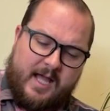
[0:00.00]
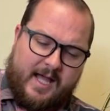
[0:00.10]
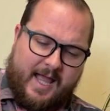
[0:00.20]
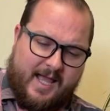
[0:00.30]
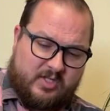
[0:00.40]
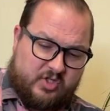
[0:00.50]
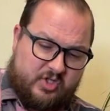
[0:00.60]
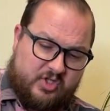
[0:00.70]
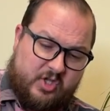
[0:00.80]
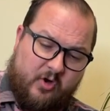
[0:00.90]
I had
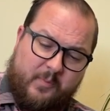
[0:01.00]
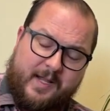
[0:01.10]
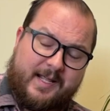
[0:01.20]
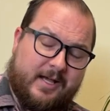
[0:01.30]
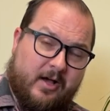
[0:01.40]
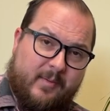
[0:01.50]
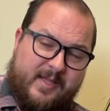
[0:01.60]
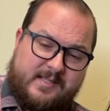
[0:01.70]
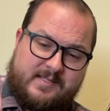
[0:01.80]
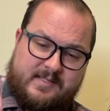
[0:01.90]
so many
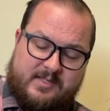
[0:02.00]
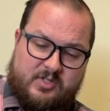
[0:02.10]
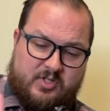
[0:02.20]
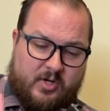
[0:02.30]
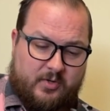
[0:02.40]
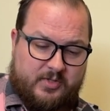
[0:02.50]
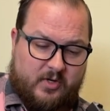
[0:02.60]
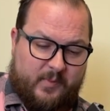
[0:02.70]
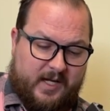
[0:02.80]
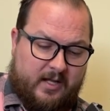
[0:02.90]
comments, so
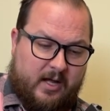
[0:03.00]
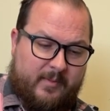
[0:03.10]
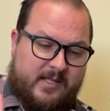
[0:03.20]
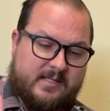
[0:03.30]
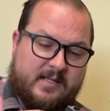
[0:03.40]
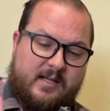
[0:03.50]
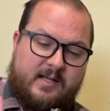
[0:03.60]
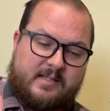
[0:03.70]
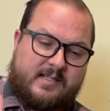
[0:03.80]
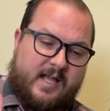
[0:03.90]
many comments
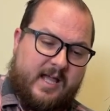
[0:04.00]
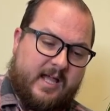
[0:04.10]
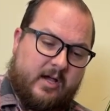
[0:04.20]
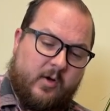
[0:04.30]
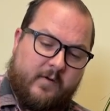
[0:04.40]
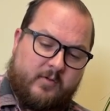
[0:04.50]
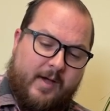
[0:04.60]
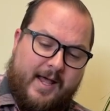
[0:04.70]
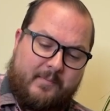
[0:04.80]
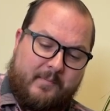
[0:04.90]
saying, oh, if you
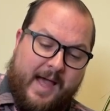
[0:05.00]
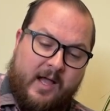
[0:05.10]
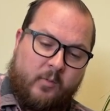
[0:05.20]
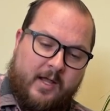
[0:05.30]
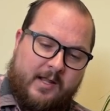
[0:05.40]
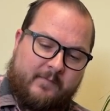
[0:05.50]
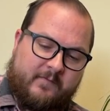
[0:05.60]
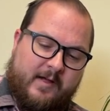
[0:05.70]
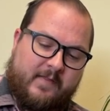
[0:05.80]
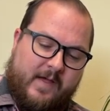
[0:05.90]
add a magwell up
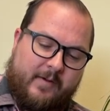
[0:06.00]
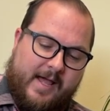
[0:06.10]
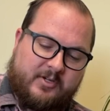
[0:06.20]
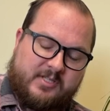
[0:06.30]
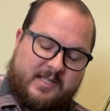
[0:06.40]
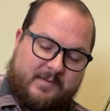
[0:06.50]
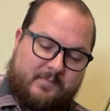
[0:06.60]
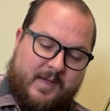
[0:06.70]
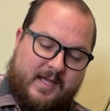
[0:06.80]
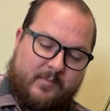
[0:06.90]
front, that would actually
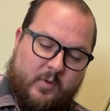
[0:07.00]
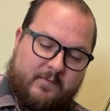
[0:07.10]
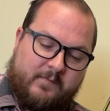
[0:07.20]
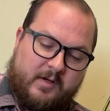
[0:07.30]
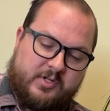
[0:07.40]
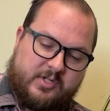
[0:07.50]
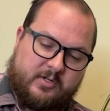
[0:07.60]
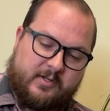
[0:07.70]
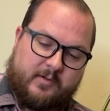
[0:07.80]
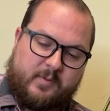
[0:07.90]
make it more functional.
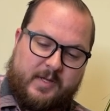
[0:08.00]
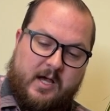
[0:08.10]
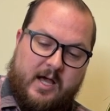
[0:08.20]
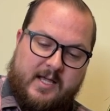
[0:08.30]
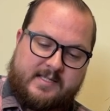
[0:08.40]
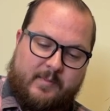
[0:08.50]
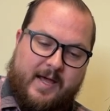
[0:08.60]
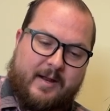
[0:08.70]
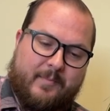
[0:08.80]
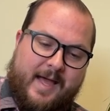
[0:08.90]
It would be awesome.
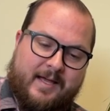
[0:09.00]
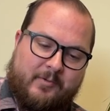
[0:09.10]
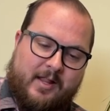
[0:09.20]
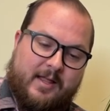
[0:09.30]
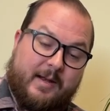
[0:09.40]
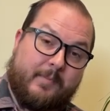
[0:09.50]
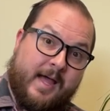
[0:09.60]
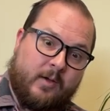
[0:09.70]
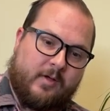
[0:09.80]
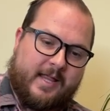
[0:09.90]
Add a
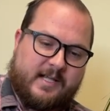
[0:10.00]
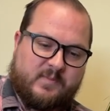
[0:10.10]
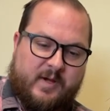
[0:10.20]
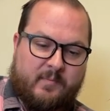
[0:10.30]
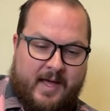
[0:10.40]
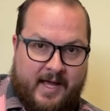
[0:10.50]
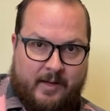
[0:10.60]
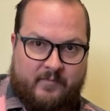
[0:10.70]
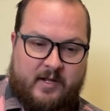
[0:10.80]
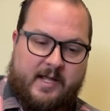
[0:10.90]
magwell, add a spare mag
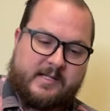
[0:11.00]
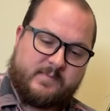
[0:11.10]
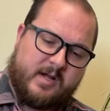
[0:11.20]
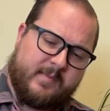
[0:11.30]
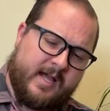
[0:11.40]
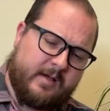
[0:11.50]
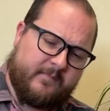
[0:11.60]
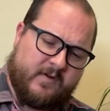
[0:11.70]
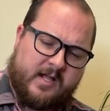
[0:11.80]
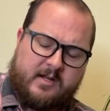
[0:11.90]
up front, add a spare mag up
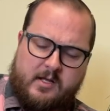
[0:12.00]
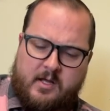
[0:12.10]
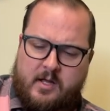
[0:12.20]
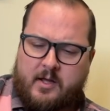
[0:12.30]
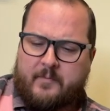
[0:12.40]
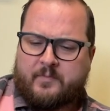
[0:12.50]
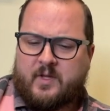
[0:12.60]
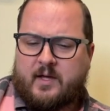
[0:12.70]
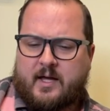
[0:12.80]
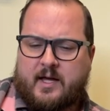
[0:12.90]
front.
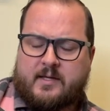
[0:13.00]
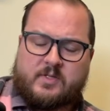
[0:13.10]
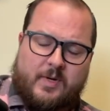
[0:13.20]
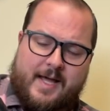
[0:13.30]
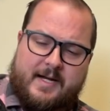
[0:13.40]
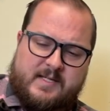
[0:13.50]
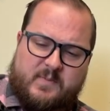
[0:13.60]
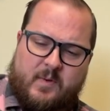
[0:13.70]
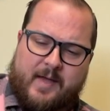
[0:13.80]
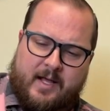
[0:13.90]
So I added a
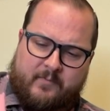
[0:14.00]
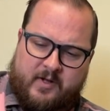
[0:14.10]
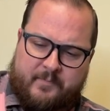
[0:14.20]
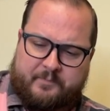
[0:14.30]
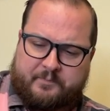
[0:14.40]
spare mag up front.